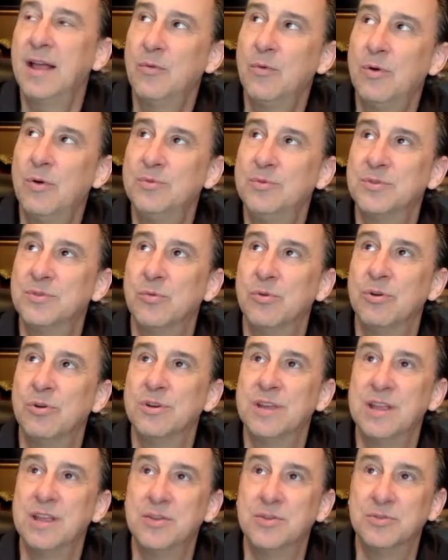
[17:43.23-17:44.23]
what was the word
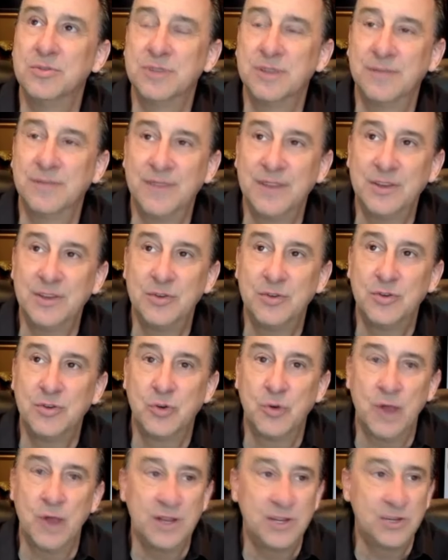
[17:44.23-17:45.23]
he used if it
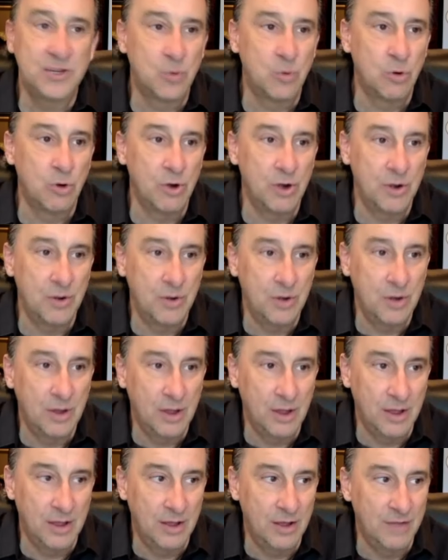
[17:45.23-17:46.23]
trends toward uh,